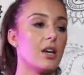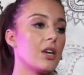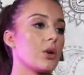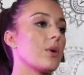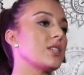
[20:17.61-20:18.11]

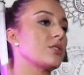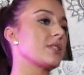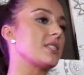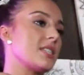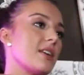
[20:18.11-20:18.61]
You're going to
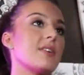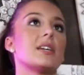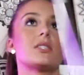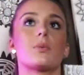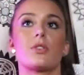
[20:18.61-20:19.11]
receive
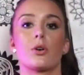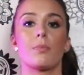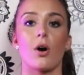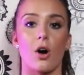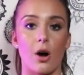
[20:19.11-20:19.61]
it with your
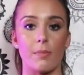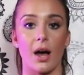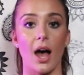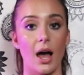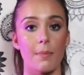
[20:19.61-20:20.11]

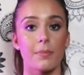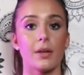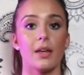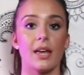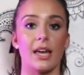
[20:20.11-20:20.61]
palm up